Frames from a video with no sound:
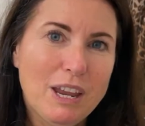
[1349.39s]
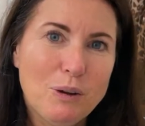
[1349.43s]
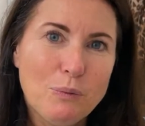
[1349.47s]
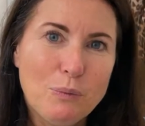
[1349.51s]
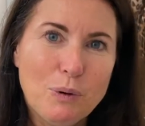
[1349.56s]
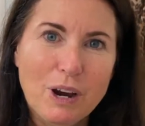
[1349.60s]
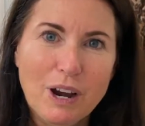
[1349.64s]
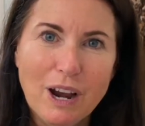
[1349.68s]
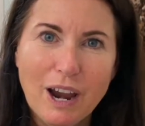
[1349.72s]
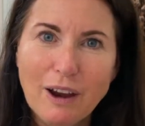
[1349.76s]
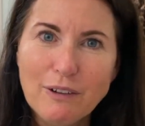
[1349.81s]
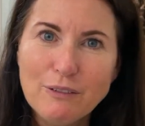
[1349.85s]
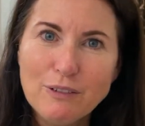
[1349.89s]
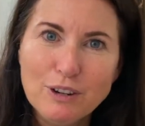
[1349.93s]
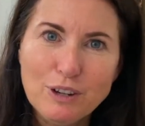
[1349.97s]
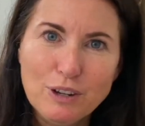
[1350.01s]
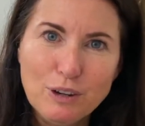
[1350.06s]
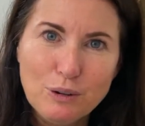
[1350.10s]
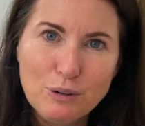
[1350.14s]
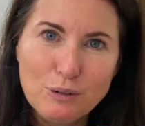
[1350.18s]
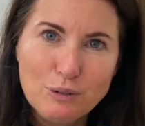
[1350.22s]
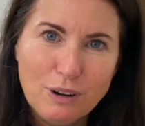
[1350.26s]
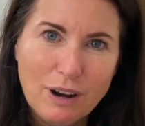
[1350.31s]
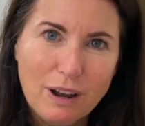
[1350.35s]
wherever
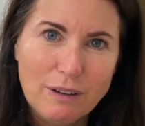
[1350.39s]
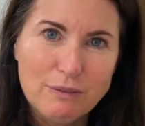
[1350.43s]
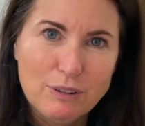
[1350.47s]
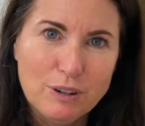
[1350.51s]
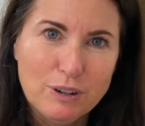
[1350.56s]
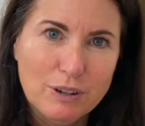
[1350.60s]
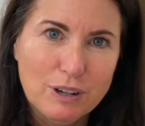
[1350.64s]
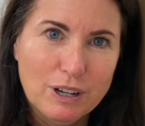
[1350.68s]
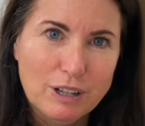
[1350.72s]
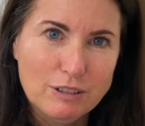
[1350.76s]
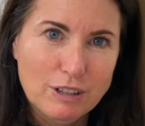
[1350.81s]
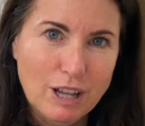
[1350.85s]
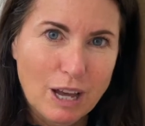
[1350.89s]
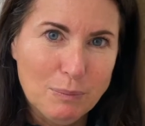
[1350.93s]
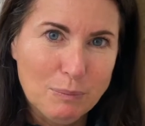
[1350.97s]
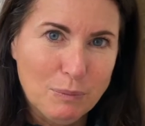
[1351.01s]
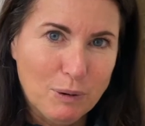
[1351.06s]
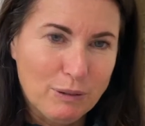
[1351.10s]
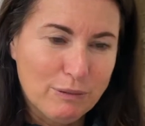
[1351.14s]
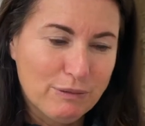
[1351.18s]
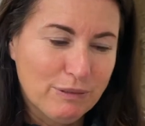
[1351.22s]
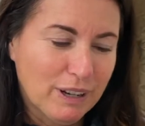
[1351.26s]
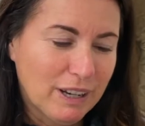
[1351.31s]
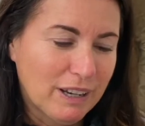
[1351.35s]
you travel a lot
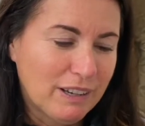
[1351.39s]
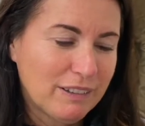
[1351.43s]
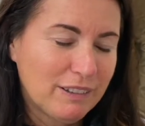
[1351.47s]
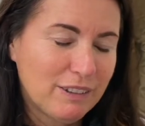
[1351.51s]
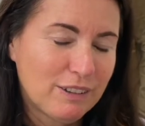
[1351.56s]
more fun.